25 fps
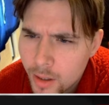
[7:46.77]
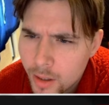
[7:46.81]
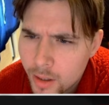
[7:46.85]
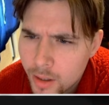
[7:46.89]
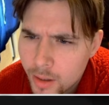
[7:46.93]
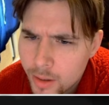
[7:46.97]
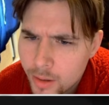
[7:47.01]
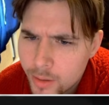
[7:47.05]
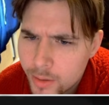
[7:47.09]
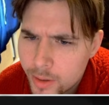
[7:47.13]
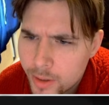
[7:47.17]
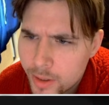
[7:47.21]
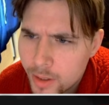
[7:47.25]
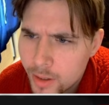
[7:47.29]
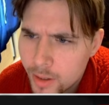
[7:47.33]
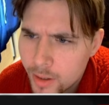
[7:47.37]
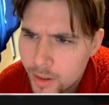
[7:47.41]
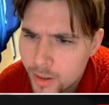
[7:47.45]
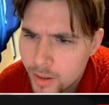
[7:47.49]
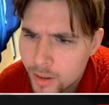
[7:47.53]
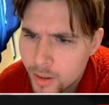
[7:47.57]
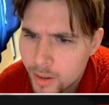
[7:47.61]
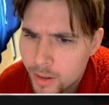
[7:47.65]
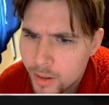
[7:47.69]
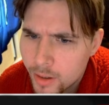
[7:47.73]

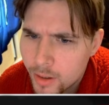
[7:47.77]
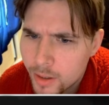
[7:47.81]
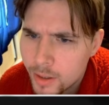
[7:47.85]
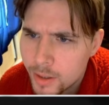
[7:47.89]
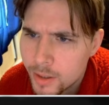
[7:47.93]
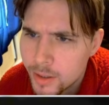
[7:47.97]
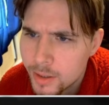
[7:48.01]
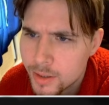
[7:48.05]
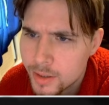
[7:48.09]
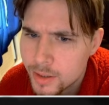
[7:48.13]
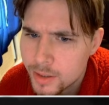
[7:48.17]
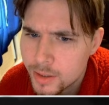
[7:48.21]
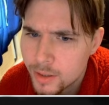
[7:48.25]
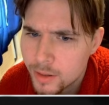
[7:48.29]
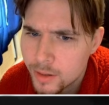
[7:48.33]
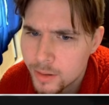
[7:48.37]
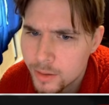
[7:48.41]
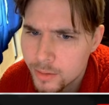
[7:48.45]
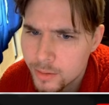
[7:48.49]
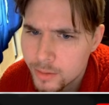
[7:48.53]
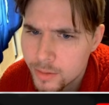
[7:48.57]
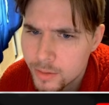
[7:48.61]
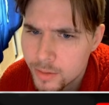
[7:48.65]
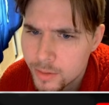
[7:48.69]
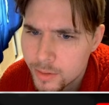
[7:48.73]
Okay,
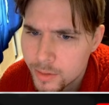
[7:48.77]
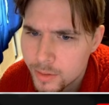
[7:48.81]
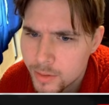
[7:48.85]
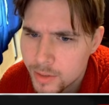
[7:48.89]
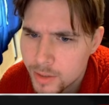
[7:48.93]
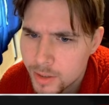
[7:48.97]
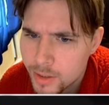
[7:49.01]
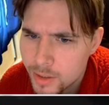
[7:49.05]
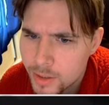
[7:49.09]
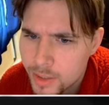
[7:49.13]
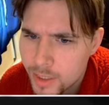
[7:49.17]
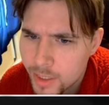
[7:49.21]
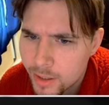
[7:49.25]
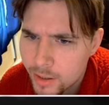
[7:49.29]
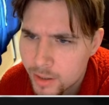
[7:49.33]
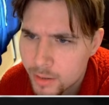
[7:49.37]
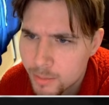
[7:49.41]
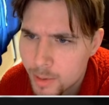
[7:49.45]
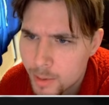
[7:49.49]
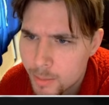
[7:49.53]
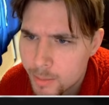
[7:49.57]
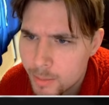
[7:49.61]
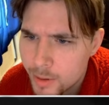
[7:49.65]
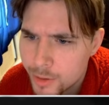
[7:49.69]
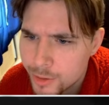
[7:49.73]
so there's an attack on
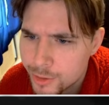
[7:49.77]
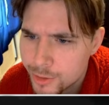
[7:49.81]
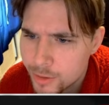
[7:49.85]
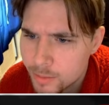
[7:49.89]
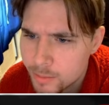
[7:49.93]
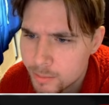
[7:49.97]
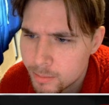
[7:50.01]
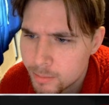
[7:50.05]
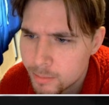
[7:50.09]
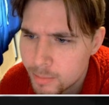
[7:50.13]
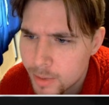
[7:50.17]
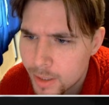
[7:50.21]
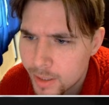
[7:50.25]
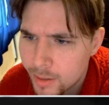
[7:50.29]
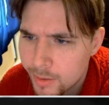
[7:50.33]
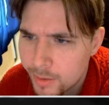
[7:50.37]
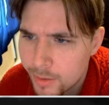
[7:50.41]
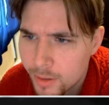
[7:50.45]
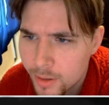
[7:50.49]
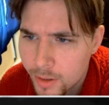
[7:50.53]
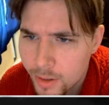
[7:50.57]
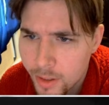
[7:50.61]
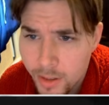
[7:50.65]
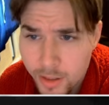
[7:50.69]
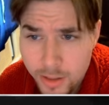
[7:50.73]
my bishop, but I
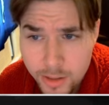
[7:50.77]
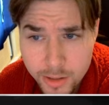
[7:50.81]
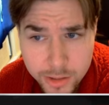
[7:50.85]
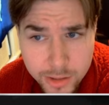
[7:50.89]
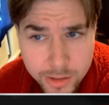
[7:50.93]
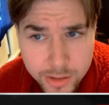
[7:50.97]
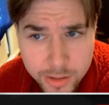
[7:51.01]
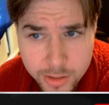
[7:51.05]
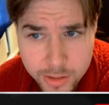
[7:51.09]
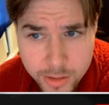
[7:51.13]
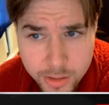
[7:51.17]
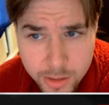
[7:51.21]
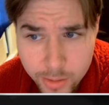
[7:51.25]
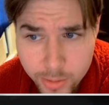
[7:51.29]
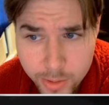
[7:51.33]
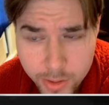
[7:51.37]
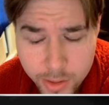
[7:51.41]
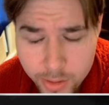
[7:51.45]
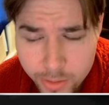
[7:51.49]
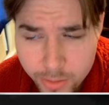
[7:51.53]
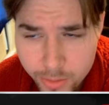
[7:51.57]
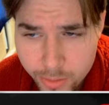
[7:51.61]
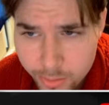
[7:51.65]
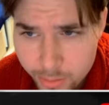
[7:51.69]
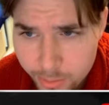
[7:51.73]
think I can just go
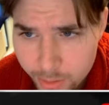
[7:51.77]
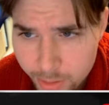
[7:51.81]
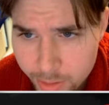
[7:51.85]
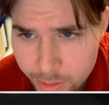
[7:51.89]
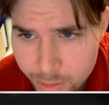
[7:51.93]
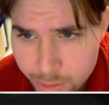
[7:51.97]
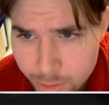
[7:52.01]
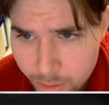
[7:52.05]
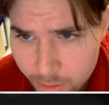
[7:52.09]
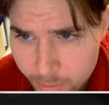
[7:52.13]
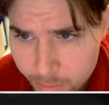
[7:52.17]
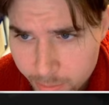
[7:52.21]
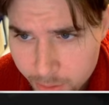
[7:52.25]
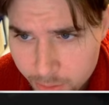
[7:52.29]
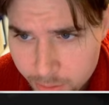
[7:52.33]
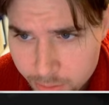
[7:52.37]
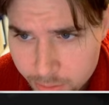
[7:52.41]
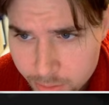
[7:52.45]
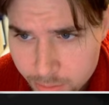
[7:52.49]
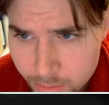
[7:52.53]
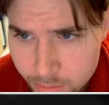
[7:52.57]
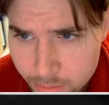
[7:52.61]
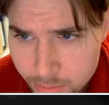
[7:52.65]
here and threaten checkmate.